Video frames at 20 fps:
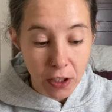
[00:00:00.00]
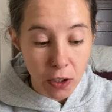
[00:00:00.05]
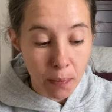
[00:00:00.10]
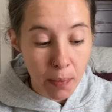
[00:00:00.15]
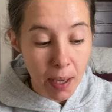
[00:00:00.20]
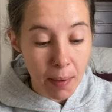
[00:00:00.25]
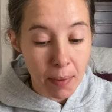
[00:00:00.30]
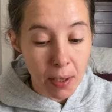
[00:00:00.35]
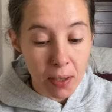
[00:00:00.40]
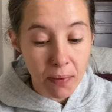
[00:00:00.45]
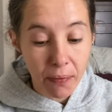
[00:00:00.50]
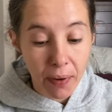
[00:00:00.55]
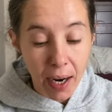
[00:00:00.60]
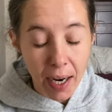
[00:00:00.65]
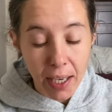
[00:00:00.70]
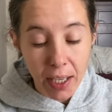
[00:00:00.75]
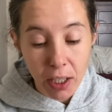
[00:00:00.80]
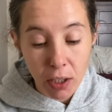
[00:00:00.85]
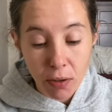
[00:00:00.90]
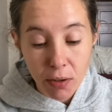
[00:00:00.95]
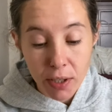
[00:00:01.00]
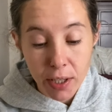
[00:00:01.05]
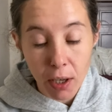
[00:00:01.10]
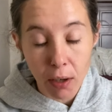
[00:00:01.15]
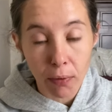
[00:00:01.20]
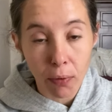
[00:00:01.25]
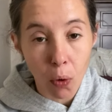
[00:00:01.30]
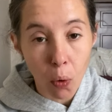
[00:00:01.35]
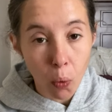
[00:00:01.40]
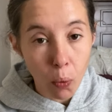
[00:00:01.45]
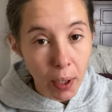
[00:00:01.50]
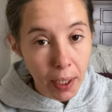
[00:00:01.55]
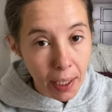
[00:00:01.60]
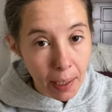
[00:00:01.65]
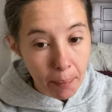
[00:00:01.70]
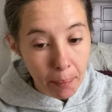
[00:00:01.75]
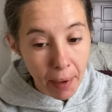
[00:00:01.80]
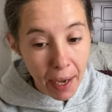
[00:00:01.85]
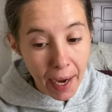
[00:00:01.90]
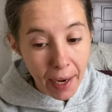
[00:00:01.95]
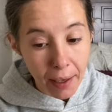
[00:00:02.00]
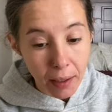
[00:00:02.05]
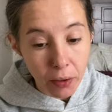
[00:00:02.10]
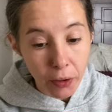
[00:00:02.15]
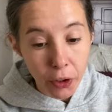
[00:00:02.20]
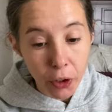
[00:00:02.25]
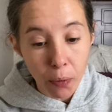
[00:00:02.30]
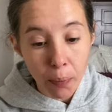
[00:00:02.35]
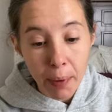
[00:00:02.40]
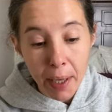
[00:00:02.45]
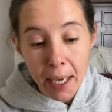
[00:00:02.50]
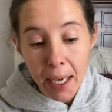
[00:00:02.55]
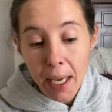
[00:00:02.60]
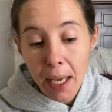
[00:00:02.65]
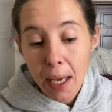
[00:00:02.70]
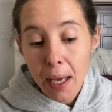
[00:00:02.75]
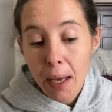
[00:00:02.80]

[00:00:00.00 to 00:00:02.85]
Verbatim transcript: You may be finding yourself holding it back a little bit,